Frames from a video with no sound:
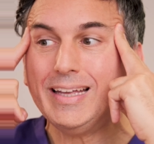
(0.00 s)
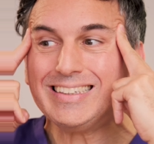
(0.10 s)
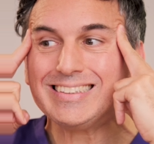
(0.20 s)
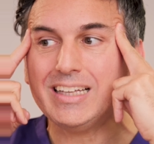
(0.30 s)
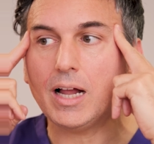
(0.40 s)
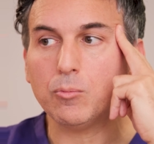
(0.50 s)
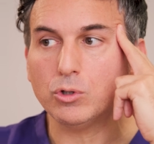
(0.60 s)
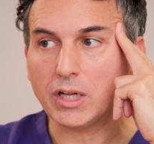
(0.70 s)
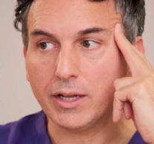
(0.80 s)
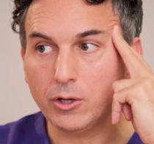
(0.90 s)
And stretch
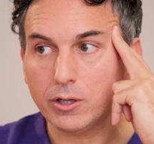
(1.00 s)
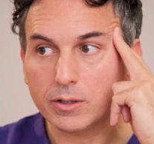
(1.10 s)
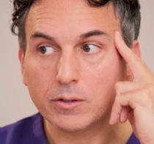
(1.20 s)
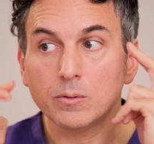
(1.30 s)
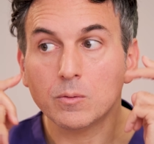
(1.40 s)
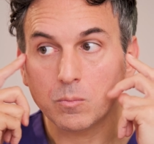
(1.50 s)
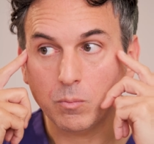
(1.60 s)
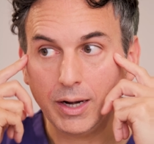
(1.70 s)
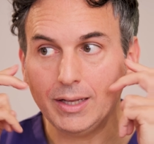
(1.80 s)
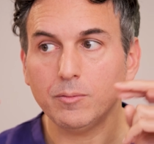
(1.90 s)
there.
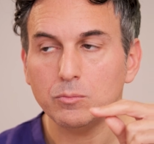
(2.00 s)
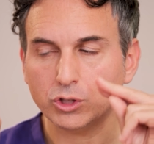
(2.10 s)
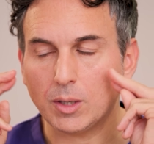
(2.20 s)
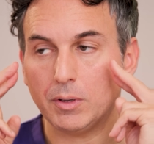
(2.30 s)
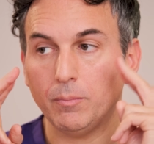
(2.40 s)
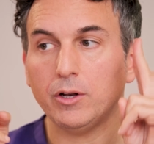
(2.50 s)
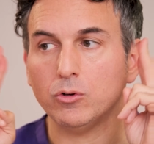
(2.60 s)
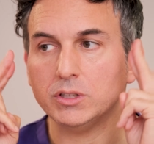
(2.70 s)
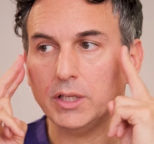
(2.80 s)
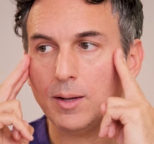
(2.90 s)
Okay, I mean, first
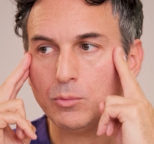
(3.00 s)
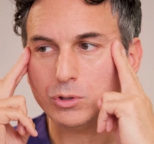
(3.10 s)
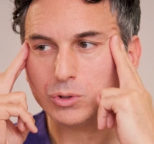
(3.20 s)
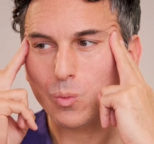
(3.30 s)
we stretch,